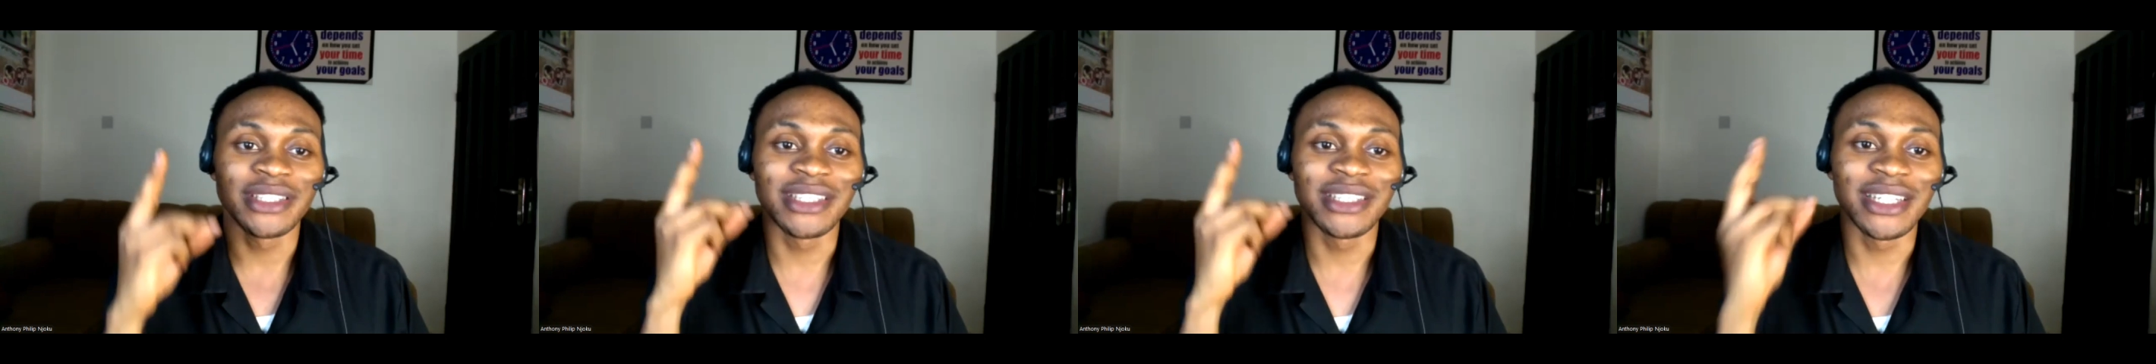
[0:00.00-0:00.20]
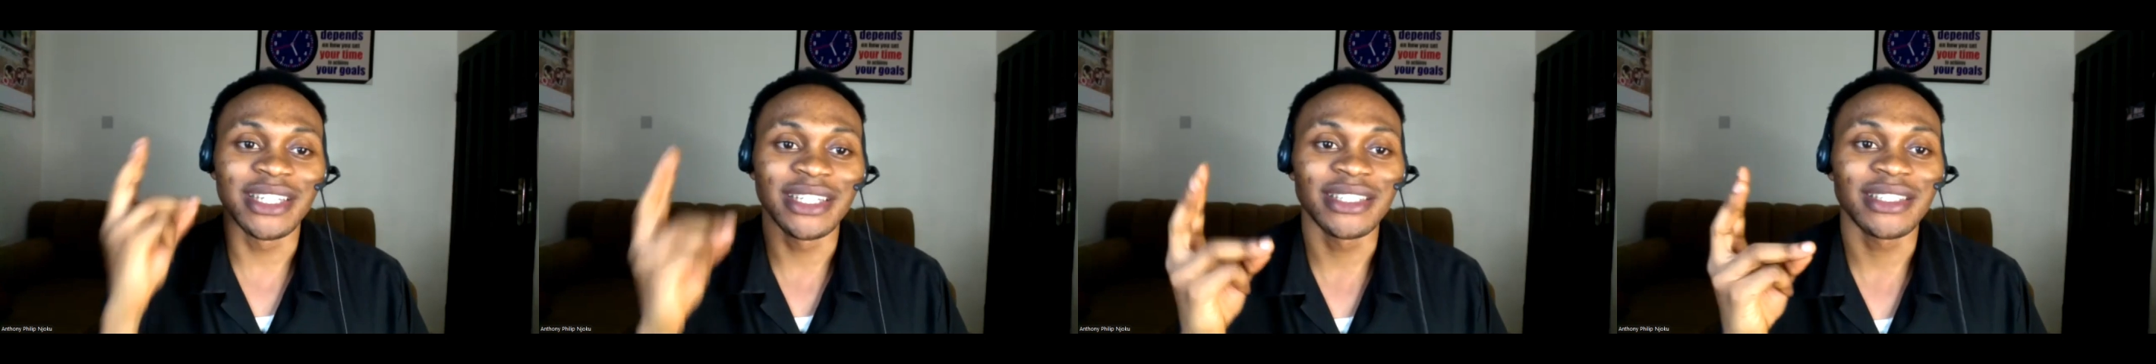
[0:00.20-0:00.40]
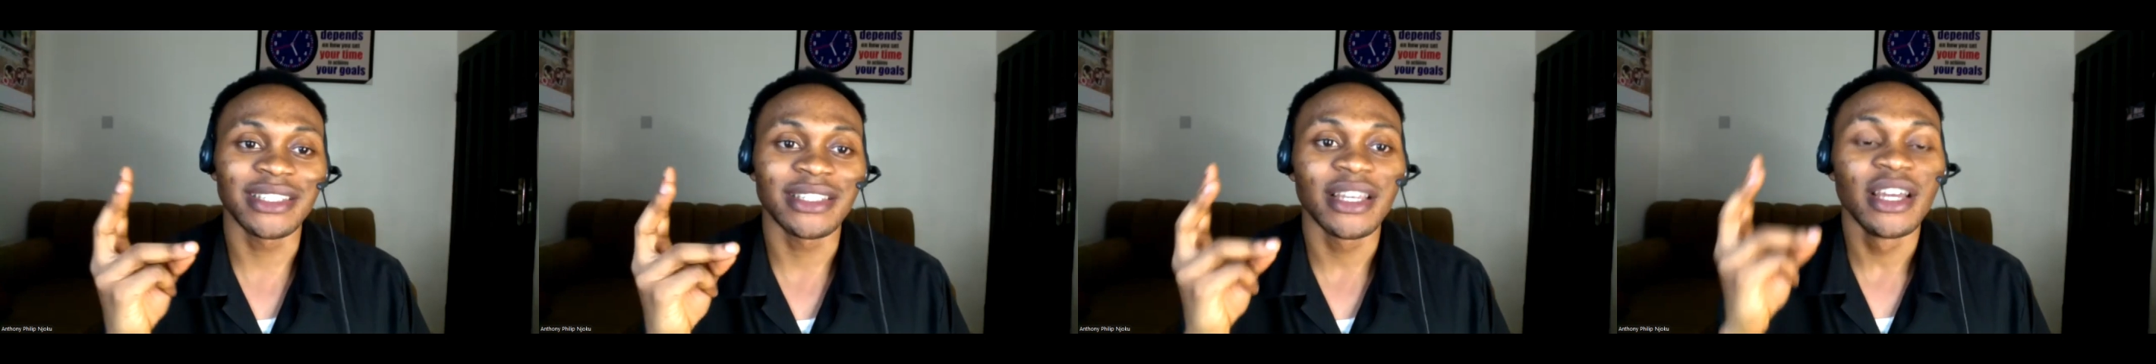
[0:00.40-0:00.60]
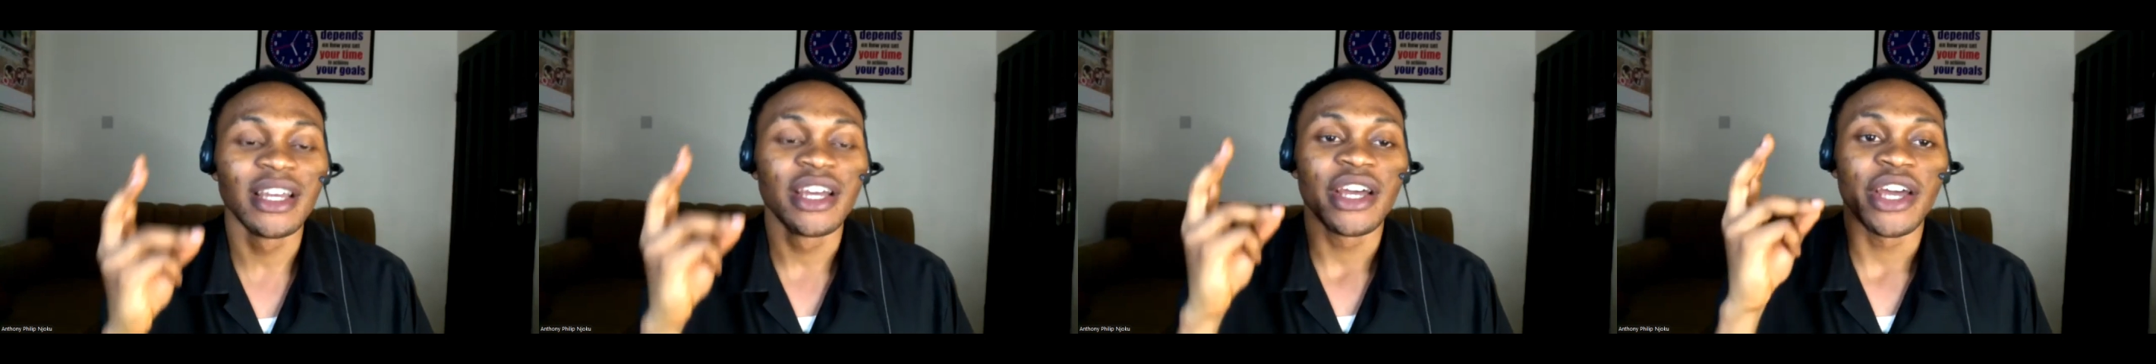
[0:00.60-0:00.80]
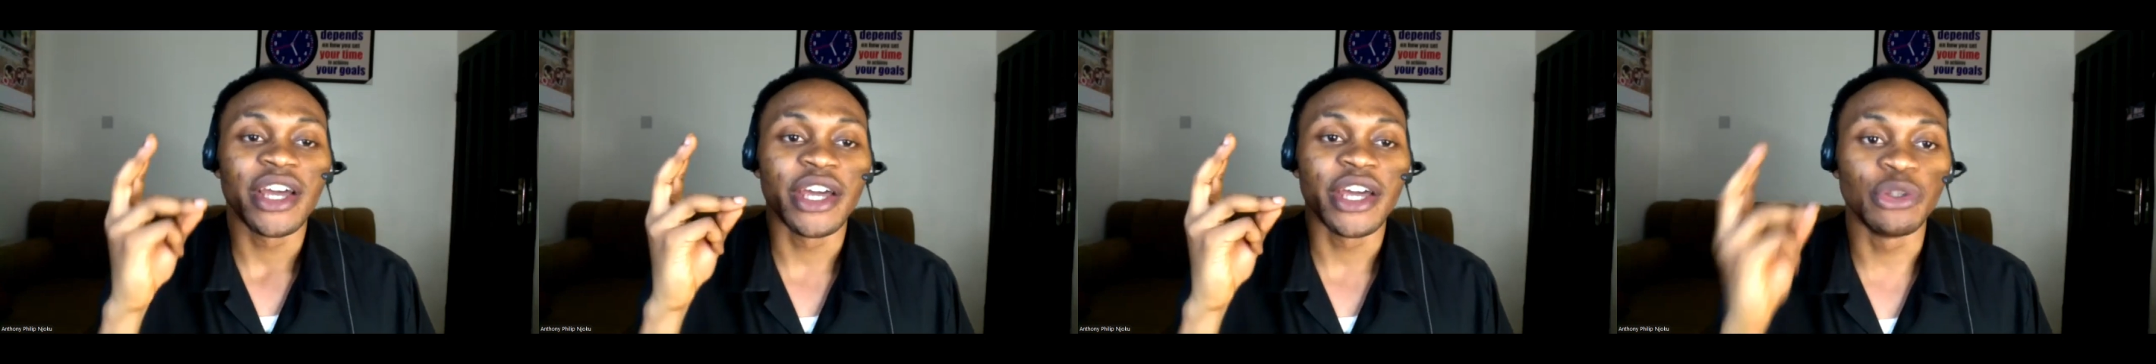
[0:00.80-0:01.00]
this
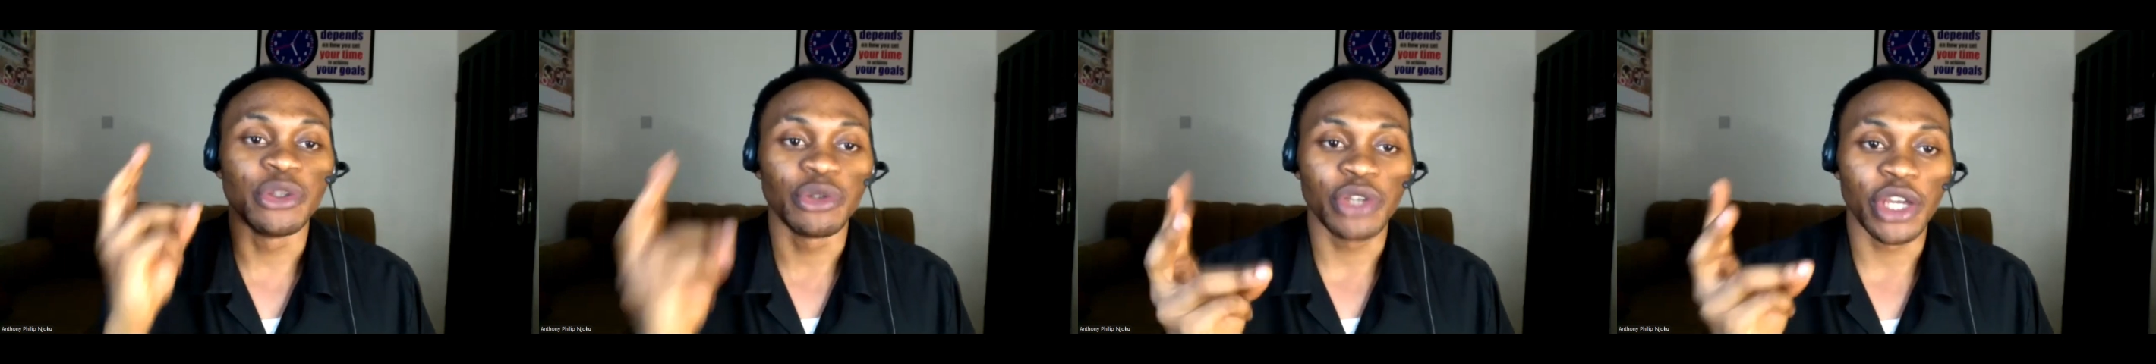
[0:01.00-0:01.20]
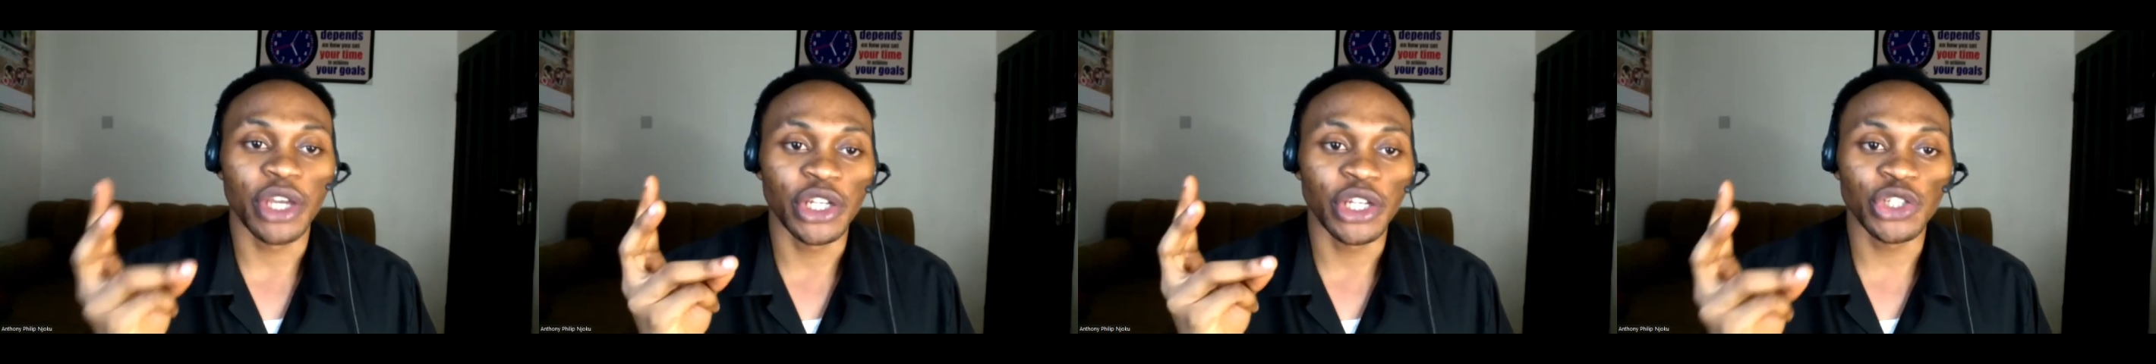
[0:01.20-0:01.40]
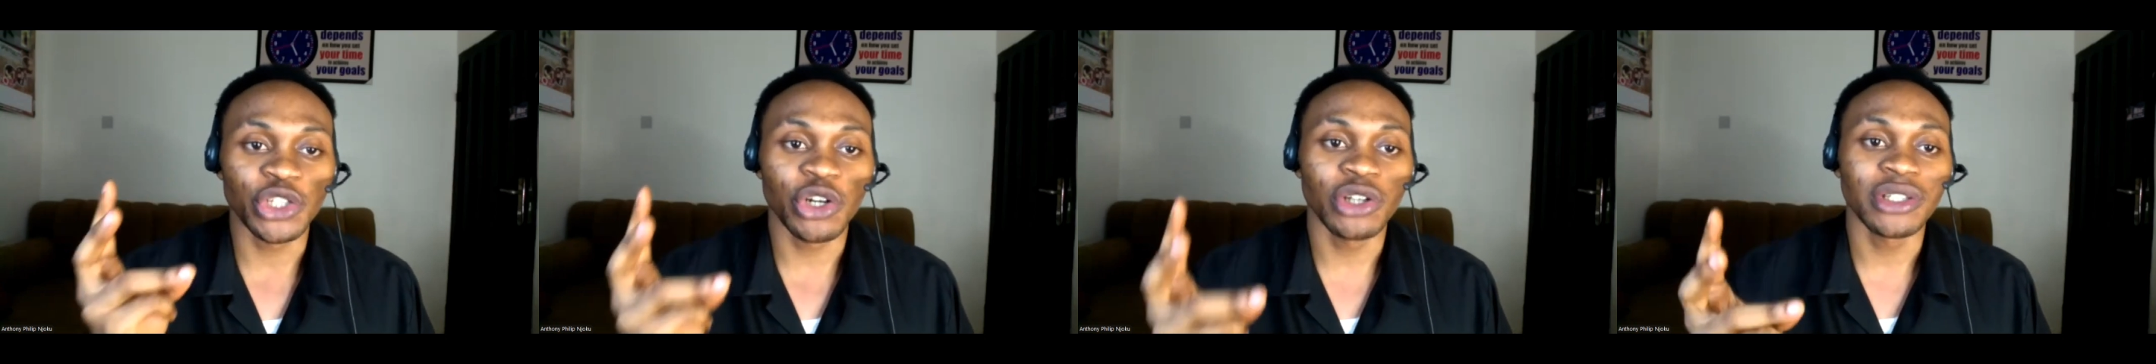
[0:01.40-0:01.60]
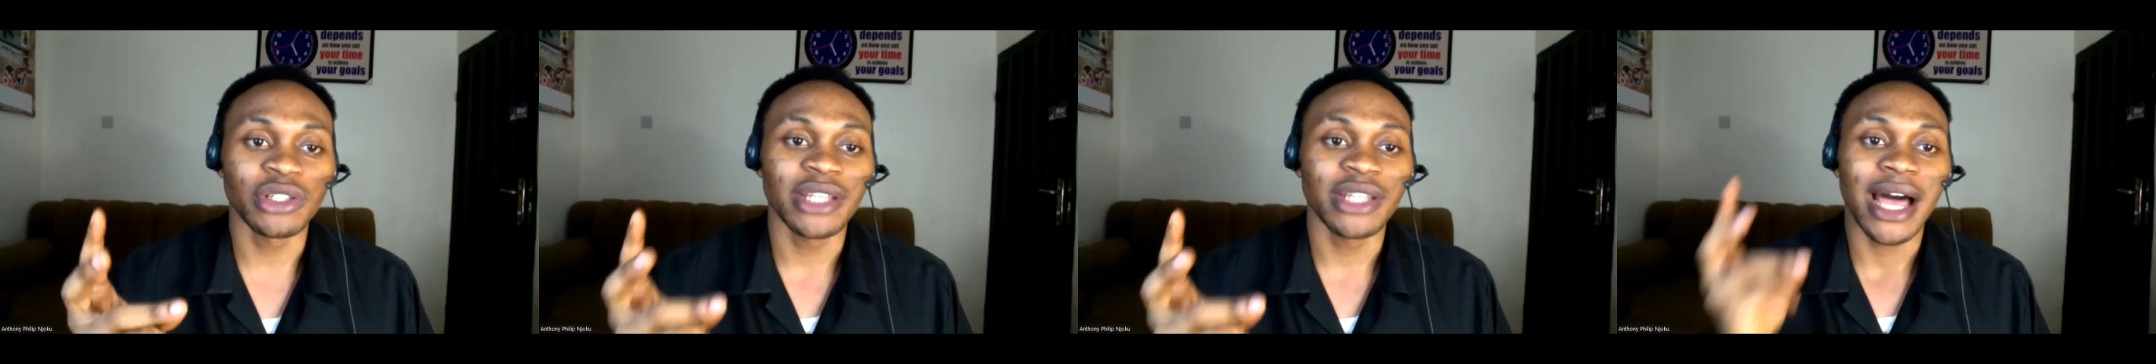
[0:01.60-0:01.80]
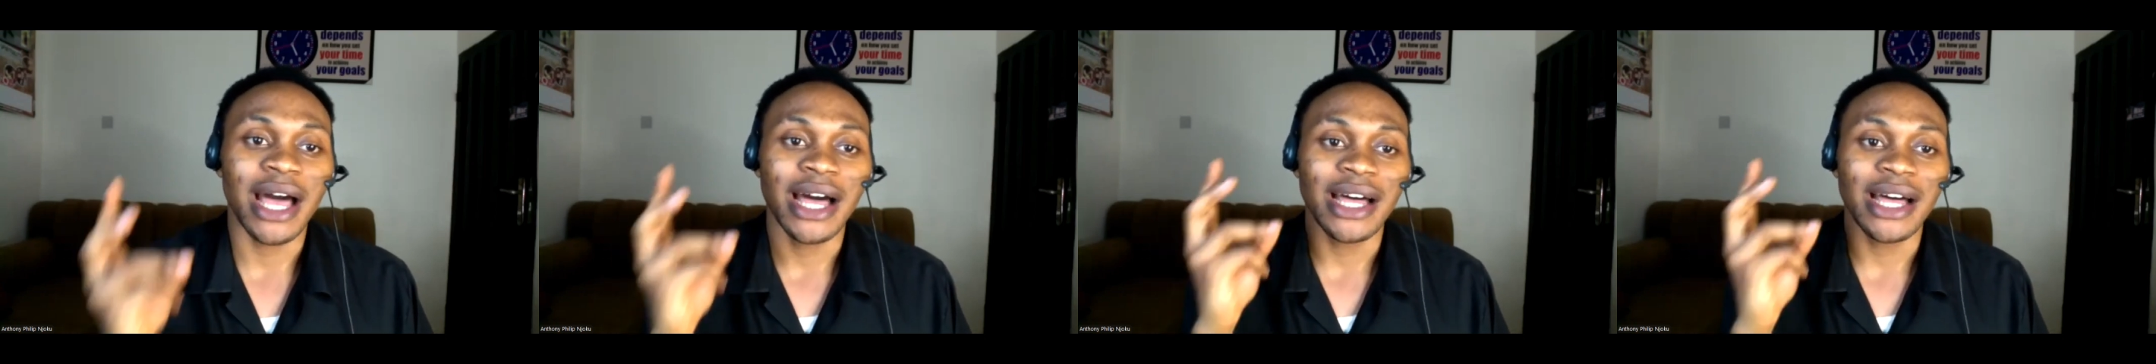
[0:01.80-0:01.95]
education